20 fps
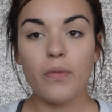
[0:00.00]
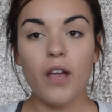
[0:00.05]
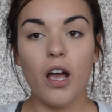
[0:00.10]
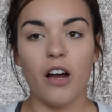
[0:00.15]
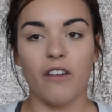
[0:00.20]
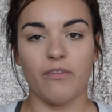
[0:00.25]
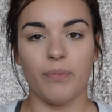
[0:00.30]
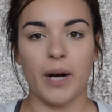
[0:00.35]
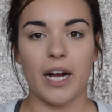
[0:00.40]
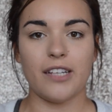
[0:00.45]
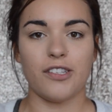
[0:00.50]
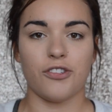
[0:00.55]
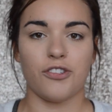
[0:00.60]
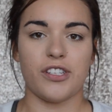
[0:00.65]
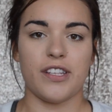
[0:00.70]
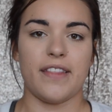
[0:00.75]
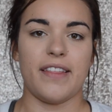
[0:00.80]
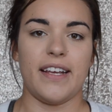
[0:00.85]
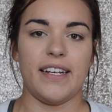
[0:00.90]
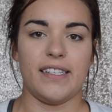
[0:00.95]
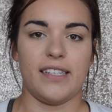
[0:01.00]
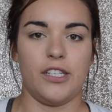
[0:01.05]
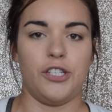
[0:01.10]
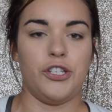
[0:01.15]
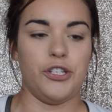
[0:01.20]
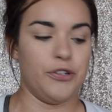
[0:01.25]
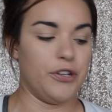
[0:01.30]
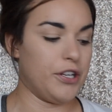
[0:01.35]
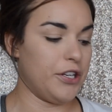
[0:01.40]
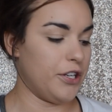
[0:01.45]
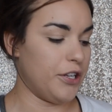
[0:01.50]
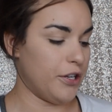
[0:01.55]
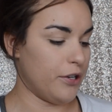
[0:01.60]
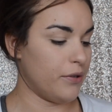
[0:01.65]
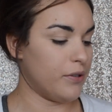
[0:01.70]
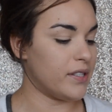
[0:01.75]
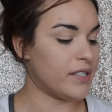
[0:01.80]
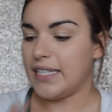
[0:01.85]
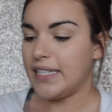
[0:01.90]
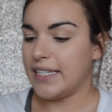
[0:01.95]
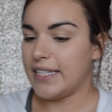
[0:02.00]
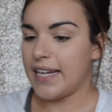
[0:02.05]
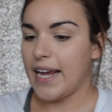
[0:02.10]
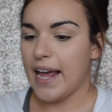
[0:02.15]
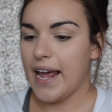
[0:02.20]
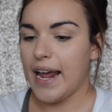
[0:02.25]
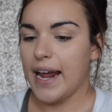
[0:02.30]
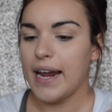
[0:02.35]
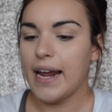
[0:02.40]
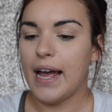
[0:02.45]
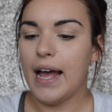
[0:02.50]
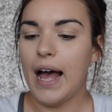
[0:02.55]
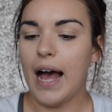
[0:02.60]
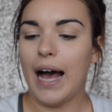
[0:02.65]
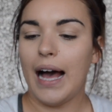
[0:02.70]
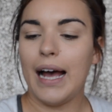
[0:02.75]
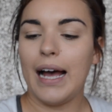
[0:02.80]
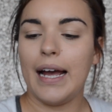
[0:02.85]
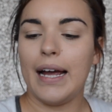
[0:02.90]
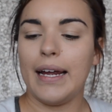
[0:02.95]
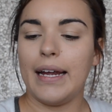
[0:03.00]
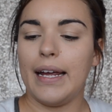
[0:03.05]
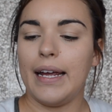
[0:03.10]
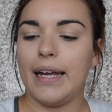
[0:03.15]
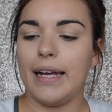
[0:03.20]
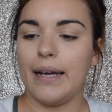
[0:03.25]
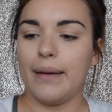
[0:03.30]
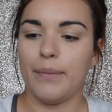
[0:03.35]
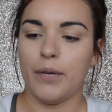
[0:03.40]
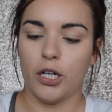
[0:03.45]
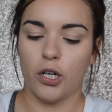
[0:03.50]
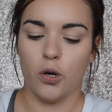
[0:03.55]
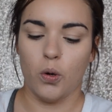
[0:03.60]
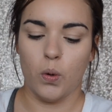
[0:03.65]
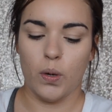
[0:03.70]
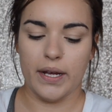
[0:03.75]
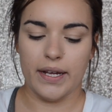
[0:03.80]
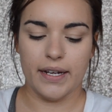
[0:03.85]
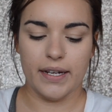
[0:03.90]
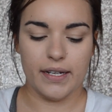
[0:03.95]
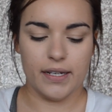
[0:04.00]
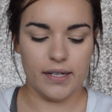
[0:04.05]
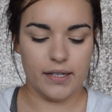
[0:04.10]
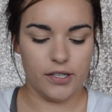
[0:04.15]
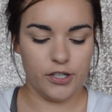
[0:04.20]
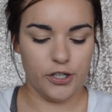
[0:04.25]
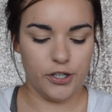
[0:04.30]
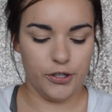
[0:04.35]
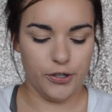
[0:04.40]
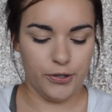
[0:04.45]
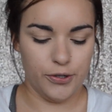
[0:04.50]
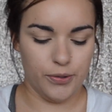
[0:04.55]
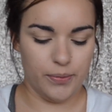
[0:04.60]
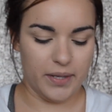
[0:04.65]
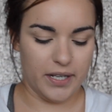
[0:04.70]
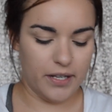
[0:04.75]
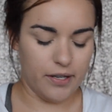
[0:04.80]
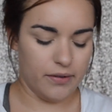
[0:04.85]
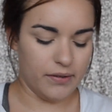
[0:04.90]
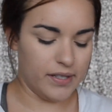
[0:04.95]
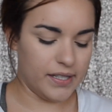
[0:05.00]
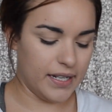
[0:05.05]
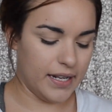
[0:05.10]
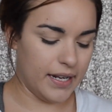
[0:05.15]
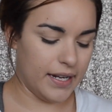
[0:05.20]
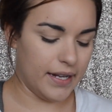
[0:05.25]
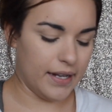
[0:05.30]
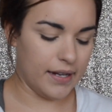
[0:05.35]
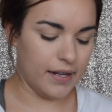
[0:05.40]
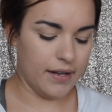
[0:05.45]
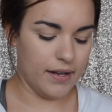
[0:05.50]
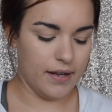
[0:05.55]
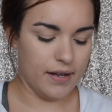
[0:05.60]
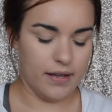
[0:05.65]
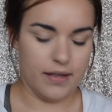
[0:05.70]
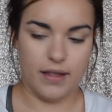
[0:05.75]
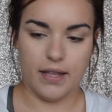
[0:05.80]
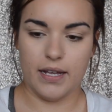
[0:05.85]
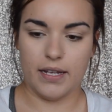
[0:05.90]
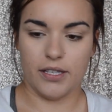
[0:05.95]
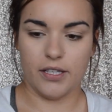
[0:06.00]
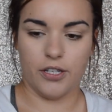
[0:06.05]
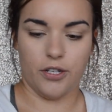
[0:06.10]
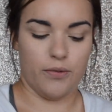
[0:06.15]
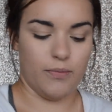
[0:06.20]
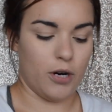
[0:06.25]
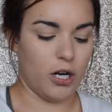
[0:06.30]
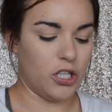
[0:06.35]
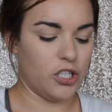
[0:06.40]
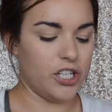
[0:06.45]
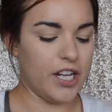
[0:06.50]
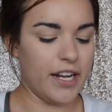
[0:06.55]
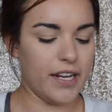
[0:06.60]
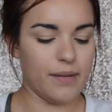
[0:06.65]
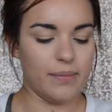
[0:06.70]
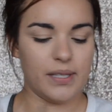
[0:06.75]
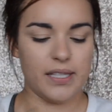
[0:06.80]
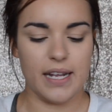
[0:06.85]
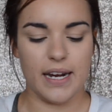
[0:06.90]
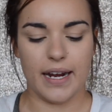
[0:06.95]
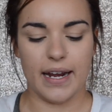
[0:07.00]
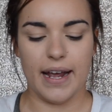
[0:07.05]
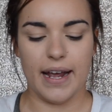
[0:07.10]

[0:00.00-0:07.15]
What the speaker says: of bronzers and things that you can use. Today I am going to be using this new Marc Jacobs that I